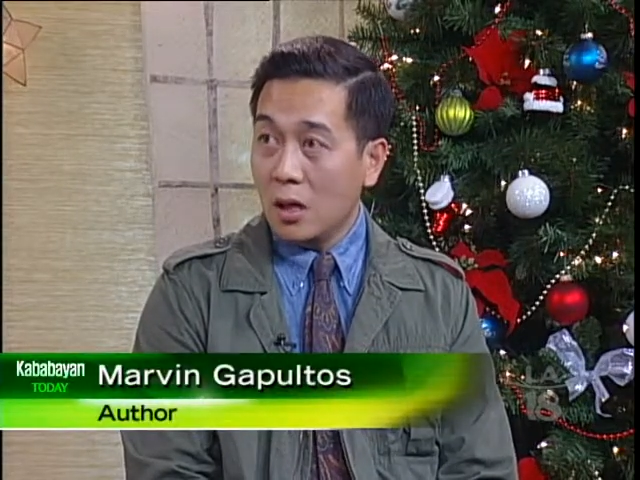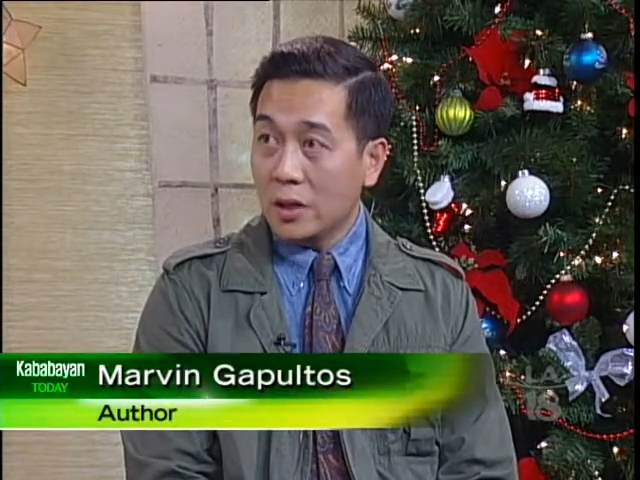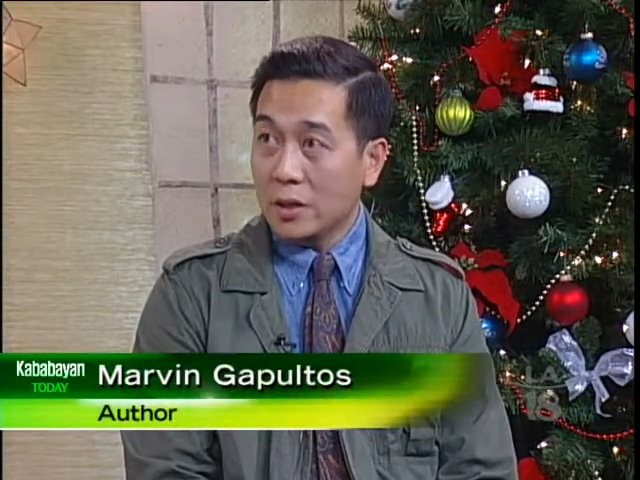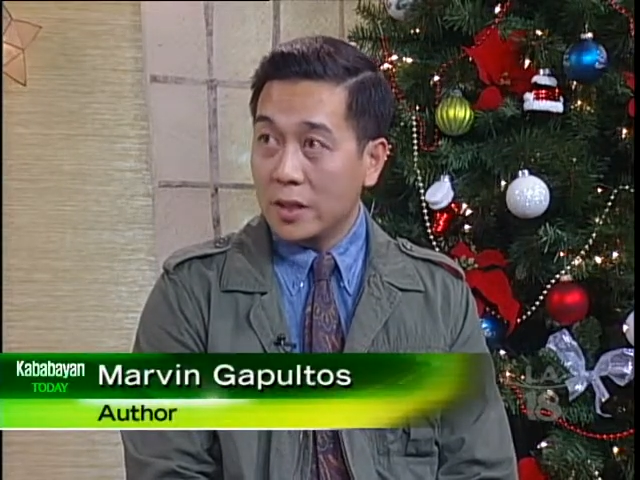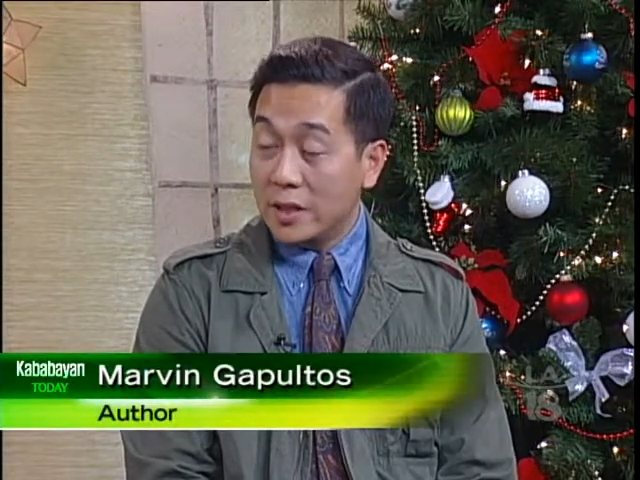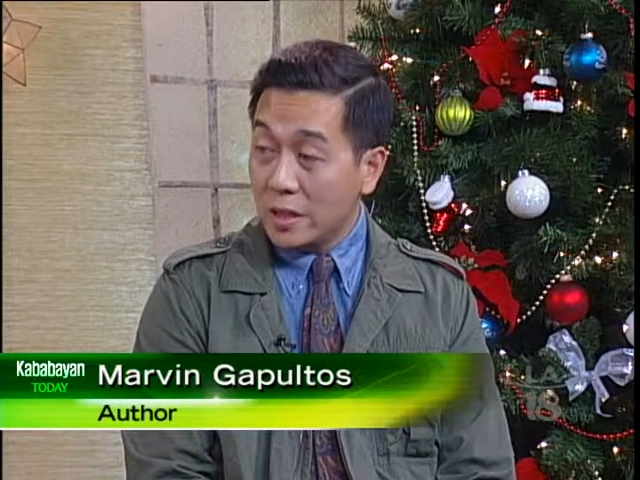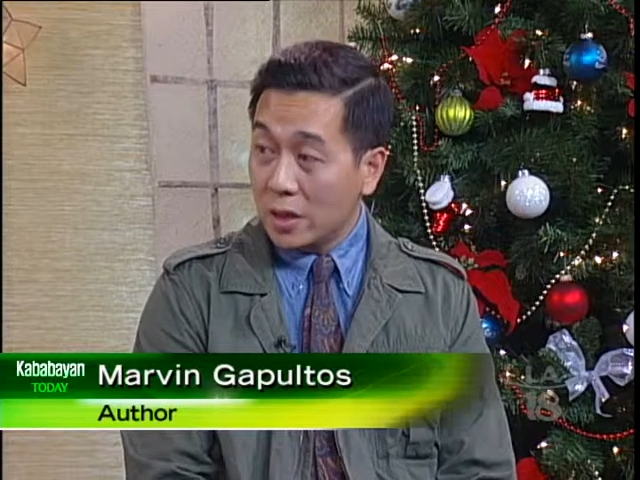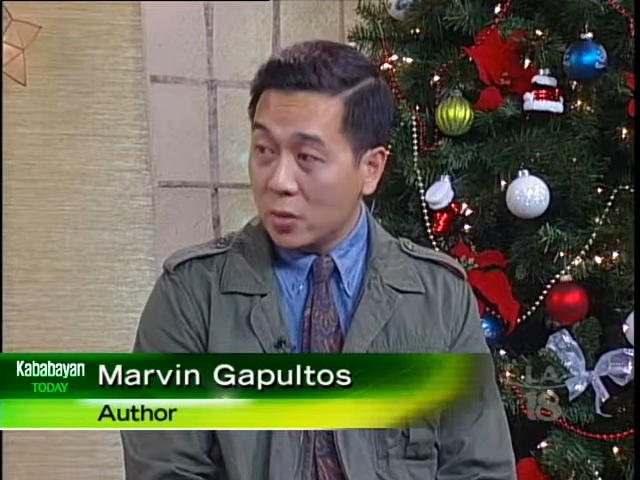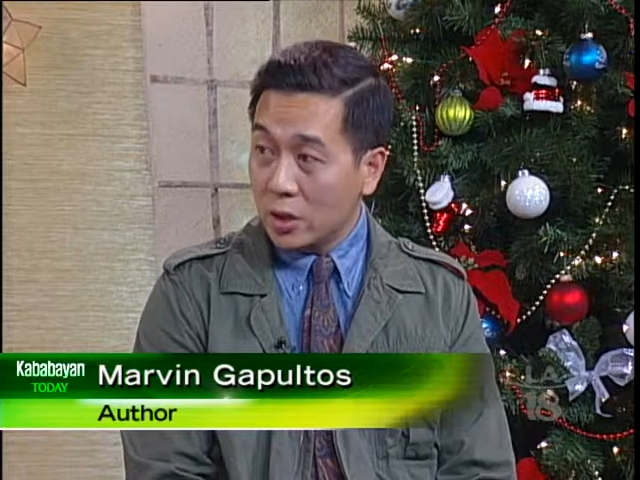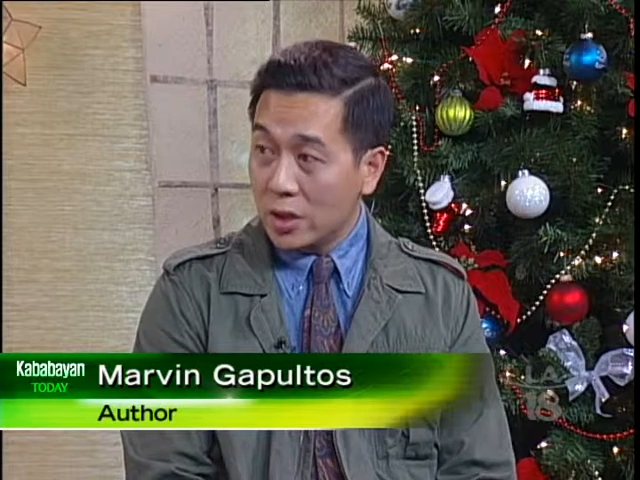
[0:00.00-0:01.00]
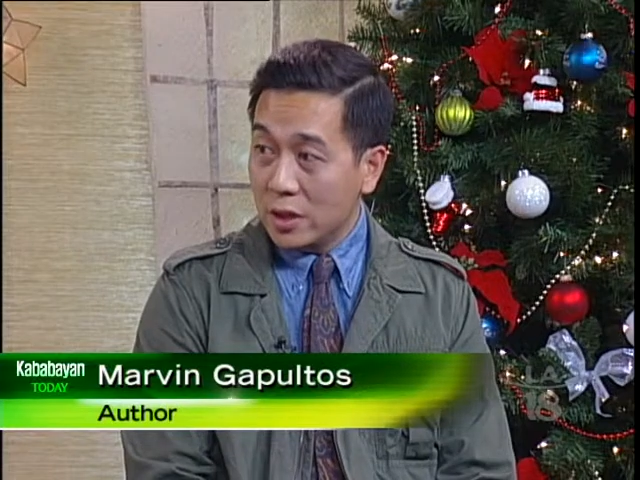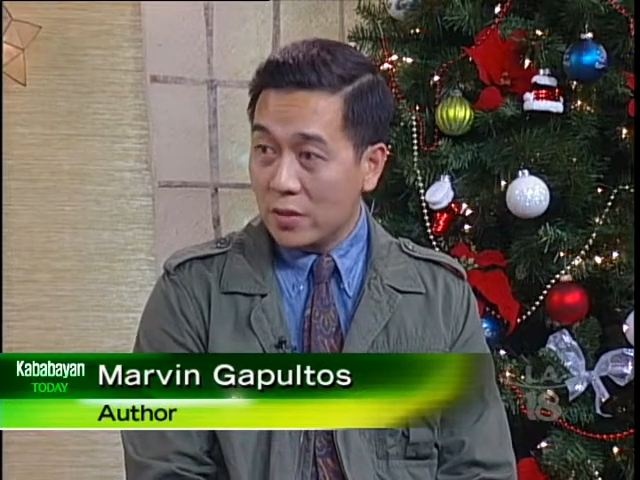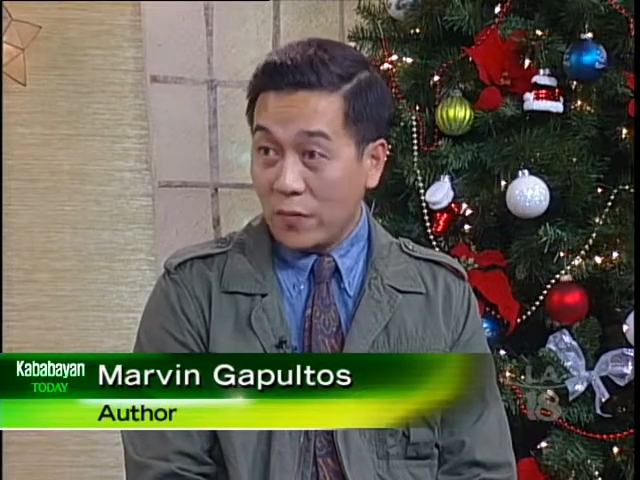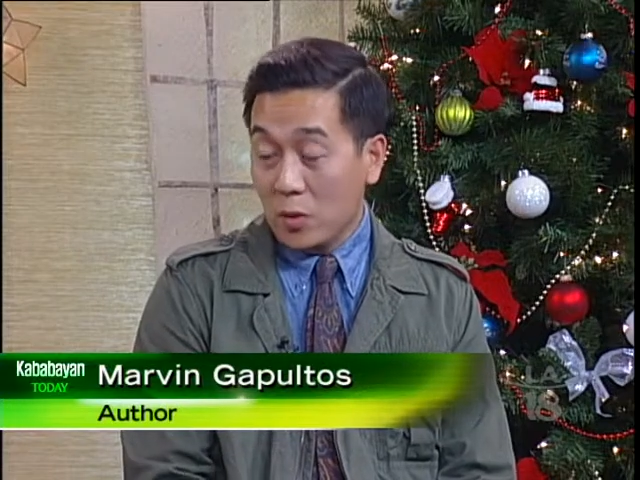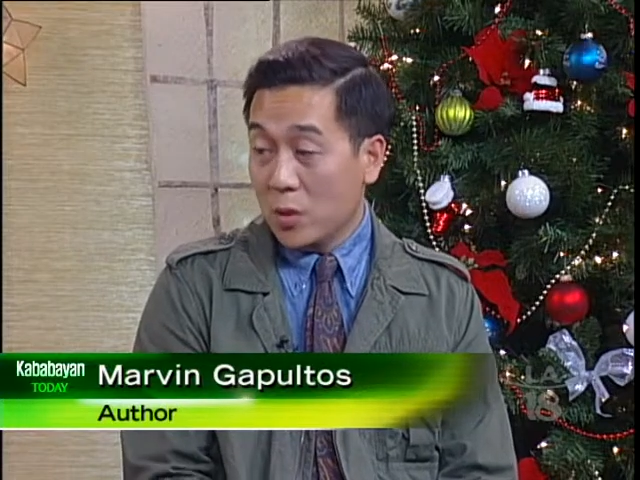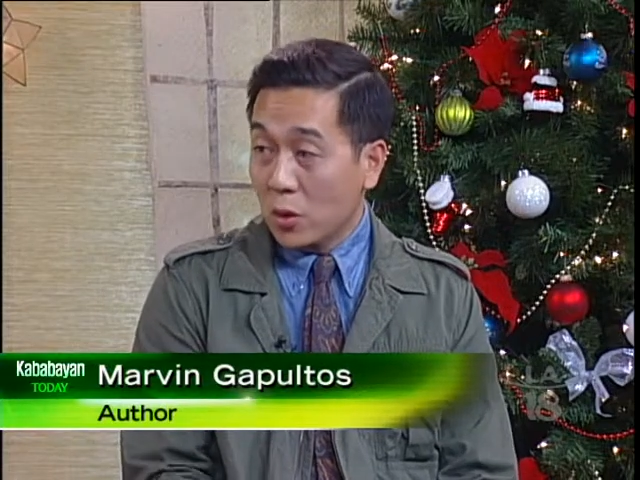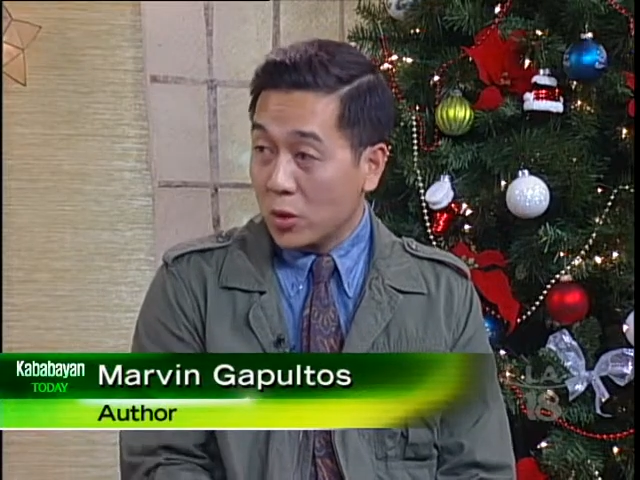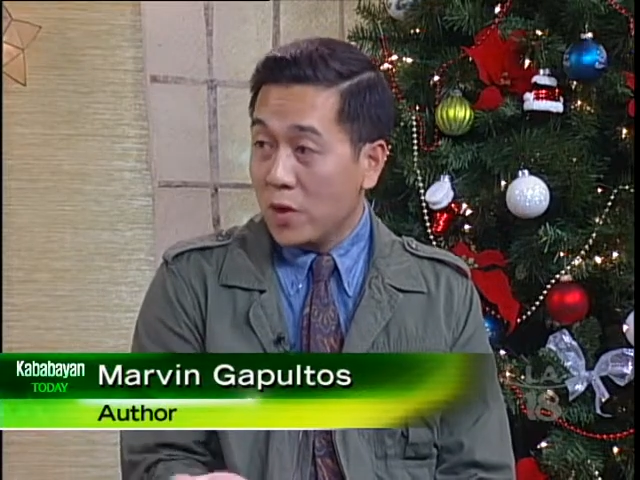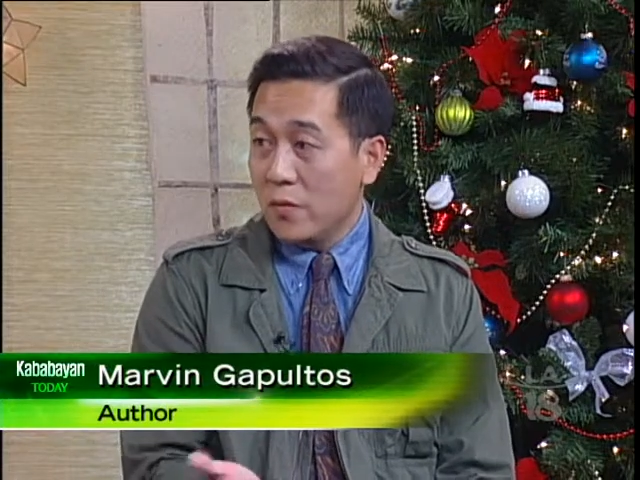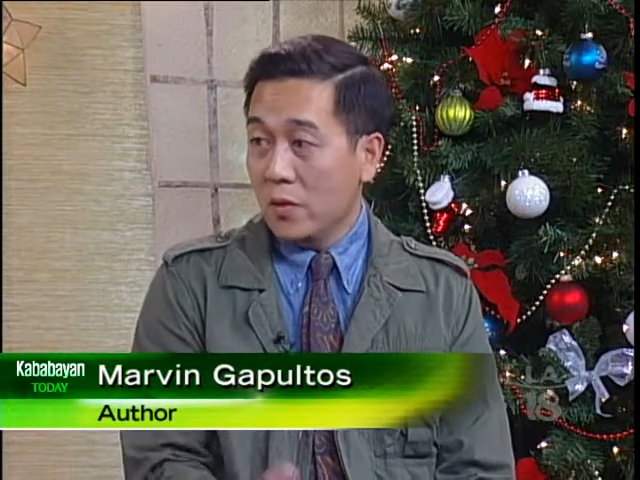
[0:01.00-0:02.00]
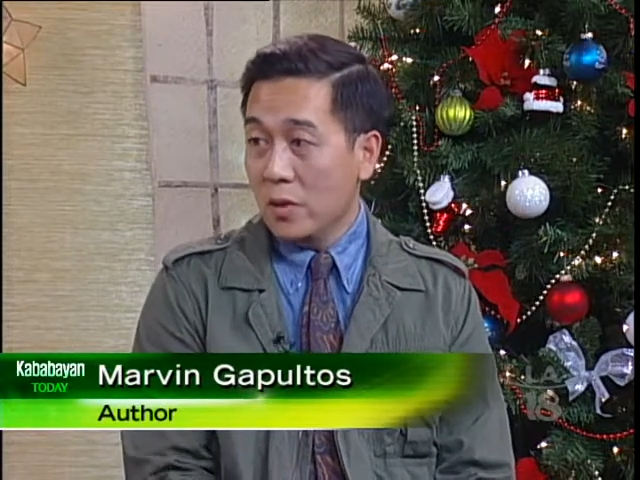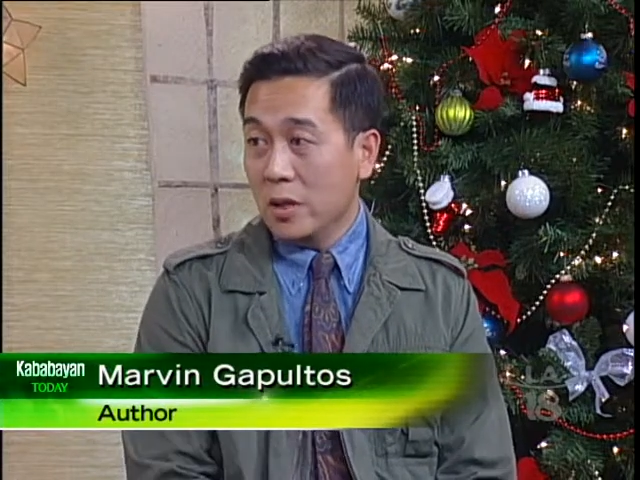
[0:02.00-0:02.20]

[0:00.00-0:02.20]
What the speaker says: sisig, which is Filipino street food.